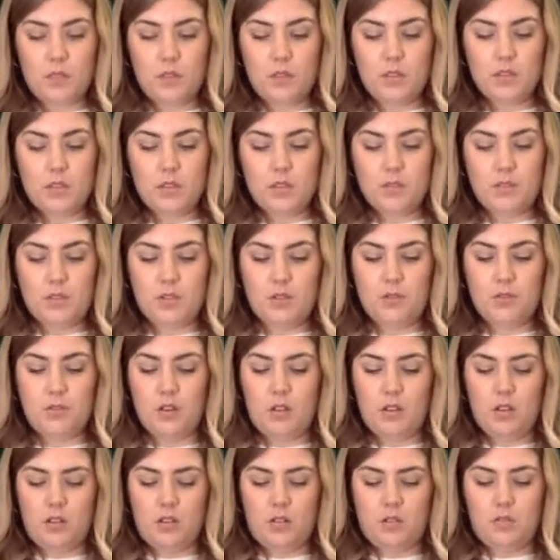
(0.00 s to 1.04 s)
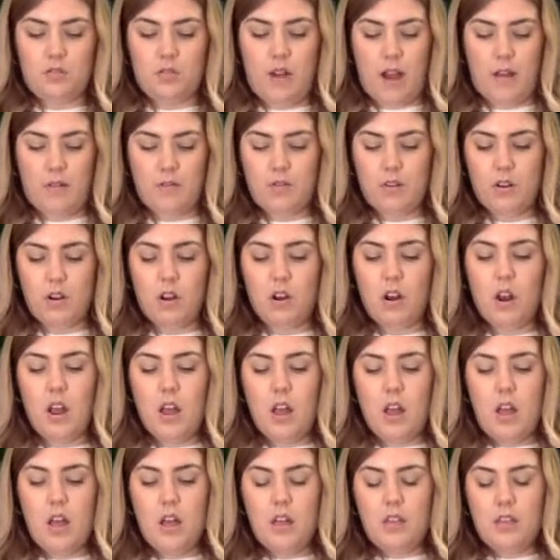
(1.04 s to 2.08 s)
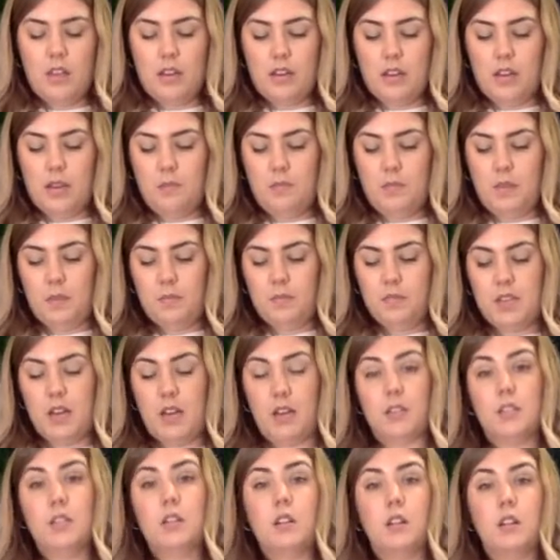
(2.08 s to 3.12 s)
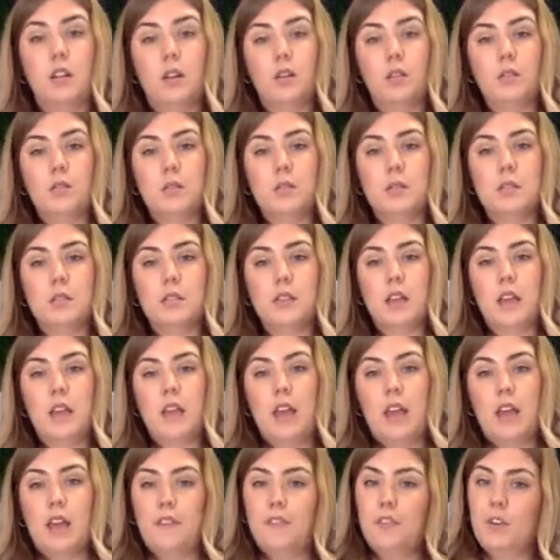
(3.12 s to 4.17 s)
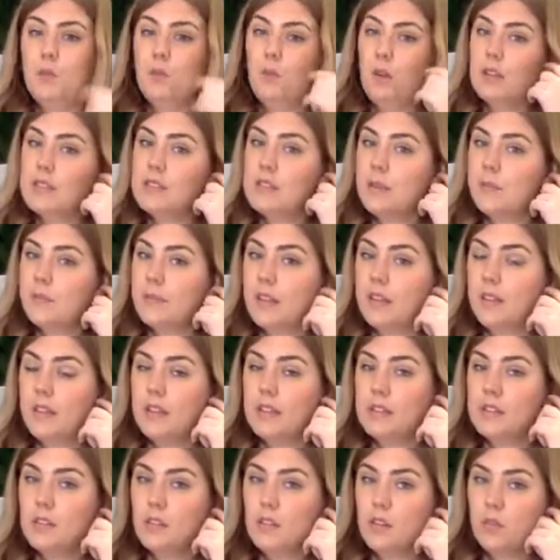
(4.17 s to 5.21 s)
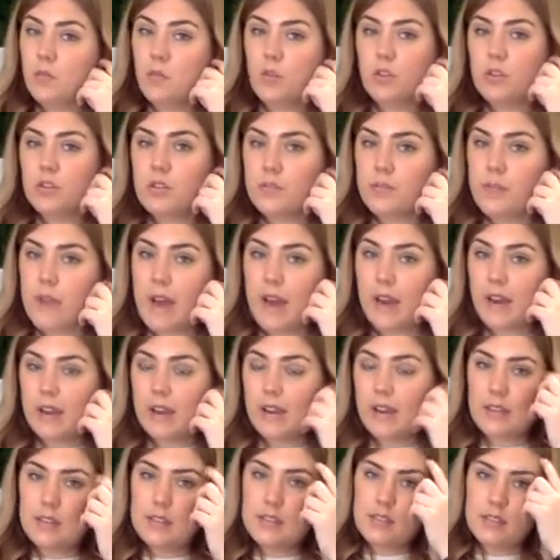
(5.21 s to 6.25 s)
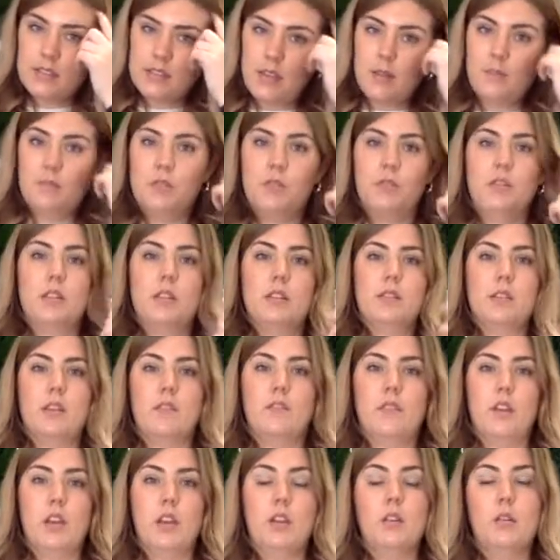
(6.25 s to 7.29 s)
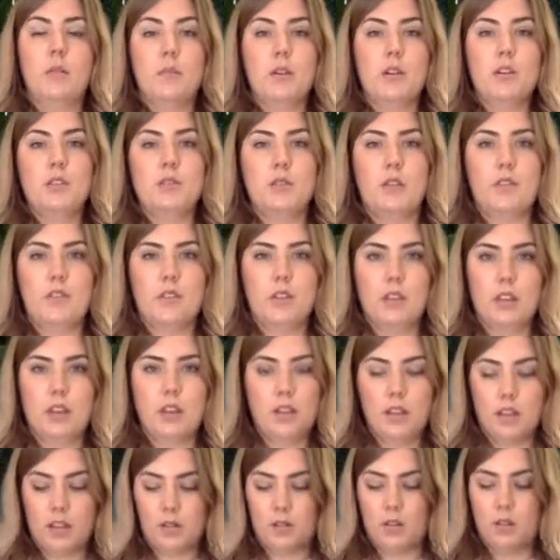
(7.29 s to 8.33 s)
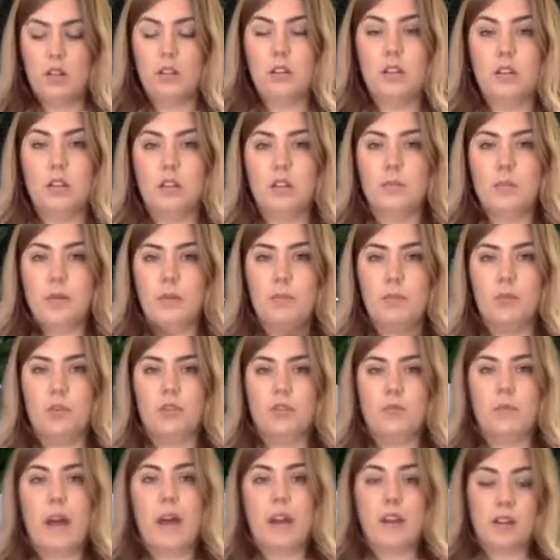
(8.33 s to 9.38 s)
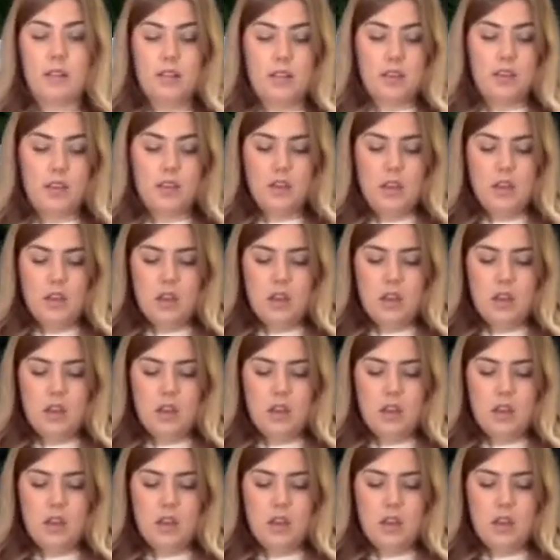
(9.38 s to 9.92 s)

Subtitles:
subdued, a little rounder, then keep them tucked close. If you want something that's a little more dramatic, and since I'm doing this on video, I'm going to do everything like a little bit more dramatically.